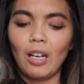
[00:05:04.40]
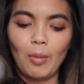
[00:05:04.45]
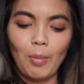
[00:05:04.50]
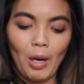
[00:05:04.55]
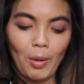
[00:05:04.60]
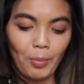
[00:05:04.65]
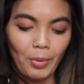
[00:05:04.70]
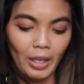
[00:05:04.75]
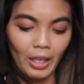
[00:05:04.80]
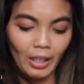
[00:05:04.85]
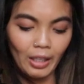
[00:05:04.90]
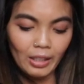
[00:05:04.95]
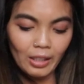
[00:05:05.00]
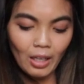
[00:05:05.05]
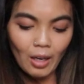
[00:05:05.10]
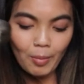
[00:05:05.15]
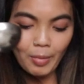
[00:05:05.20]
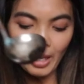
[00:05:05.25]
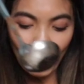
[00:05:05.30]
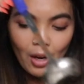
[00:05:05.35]
come out pink. It's
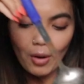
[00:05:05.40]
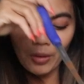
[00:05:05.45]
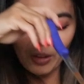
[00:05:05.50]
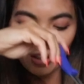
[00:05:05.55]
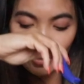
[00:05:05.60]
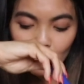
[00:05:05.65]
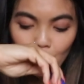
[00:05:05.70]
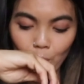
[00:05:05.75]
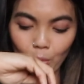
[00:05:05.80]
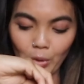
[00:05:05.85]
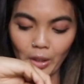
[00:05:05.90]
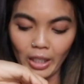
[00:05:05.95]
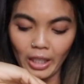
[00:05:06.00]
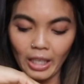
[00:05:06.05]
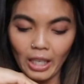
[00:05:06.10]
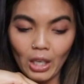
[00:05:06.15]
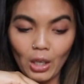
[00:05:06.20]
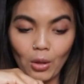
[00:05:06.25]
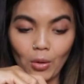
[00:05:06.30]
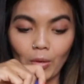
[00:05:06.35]
coming out this
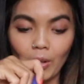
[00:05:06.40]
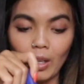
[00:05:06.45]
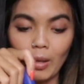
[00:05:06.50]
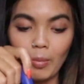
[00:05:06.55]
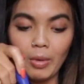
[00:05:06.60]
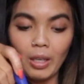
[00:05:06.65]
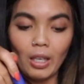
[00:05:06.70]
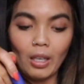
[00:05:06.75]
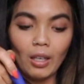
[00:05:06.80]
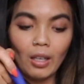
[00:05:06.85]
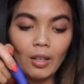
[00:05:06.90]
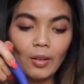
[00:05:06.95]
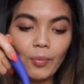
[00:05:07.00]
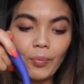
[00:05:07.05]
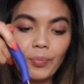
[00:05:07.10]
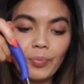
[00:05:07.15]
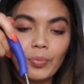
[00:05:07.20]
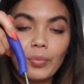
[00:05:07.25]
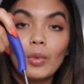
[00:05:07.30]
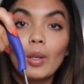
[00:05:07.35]
really creamy,
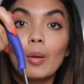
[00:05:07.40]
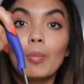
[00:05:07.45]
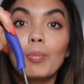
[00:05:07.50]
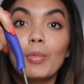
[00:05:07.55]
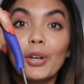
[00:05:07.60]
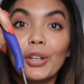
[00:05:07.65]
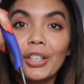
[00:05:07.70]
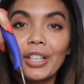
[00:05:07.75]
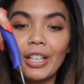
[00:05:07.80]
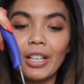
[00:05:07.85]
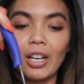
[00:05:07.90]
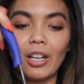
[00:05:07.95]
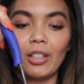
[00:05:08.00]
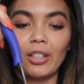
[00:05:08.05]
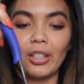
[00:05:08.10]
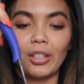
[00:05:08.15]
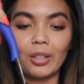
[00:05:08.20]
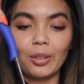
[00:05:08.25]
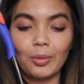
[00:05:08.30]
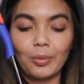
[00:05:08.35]
milky
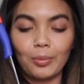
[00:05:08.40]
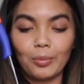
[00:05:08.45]
color.